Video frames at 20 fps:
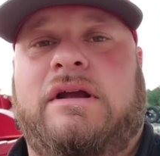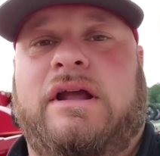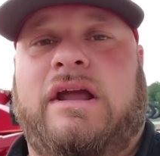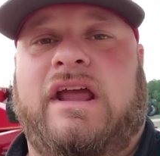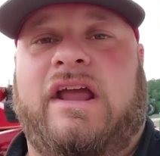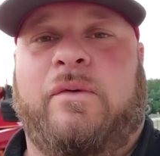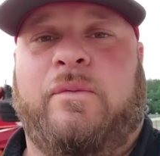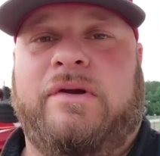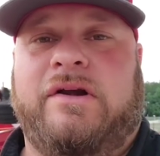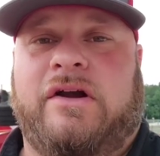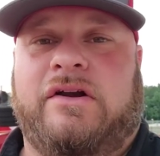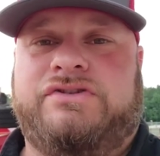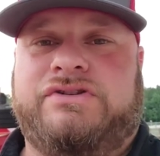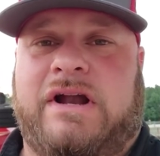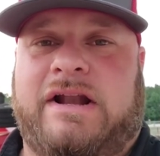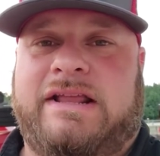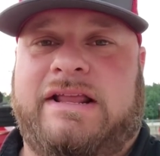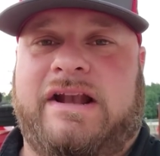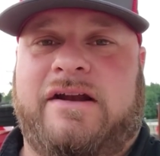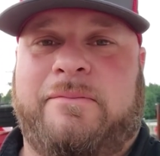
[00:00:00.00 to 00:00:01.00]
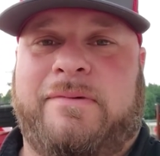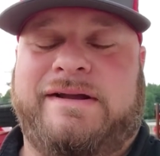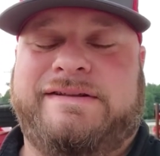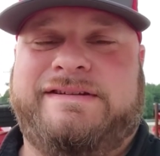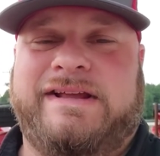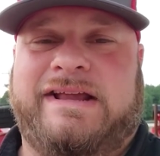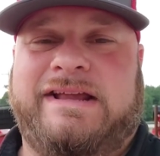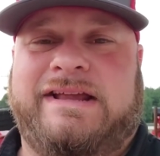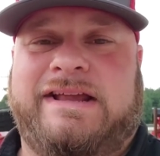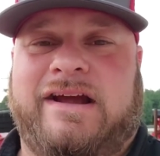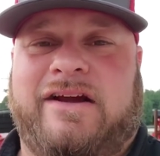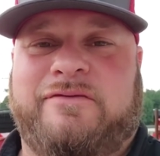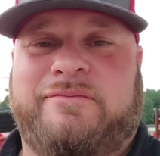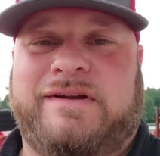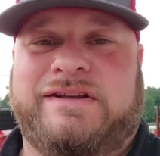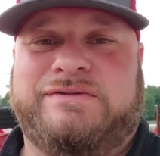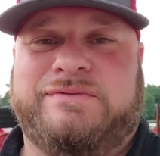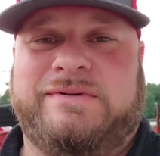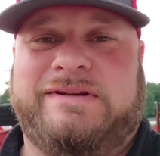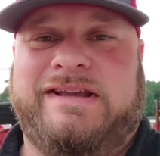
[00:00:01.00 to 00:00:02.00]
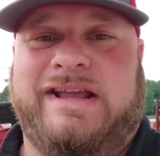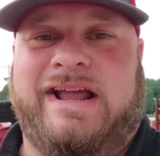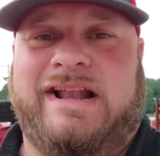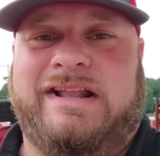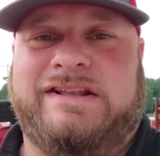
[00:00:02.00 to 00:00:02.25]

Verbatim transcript: And we are trying to get everybody taken care of best we can.